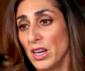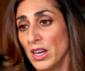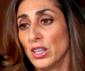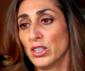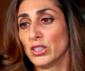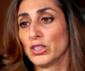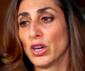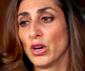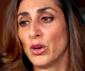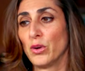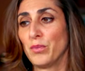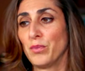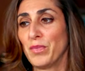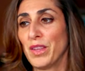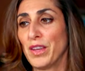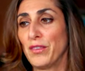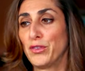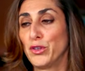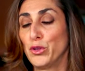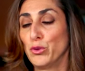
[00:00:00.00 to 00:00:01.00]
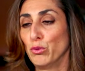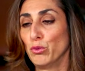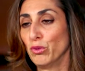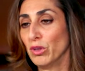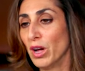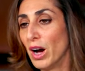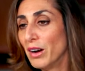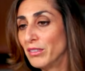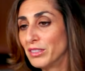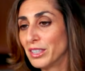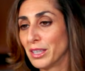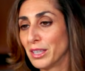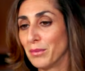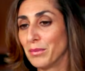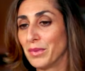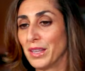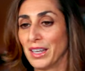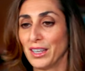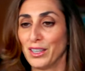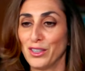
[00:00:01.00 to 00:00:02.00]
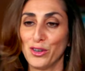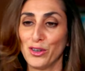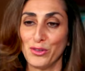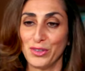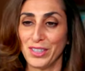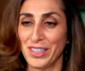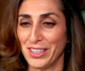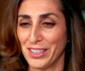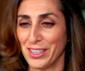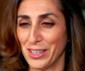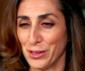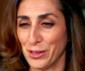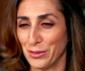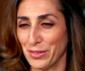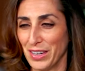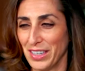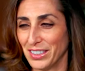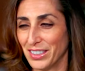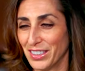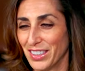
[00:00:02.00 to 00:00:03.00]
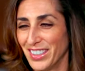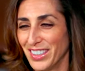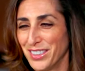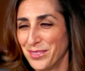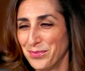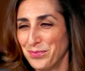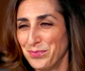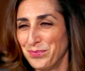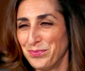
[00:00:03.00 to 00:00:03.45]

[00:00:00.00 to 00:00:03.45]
So if you love something, you don't need an intervention.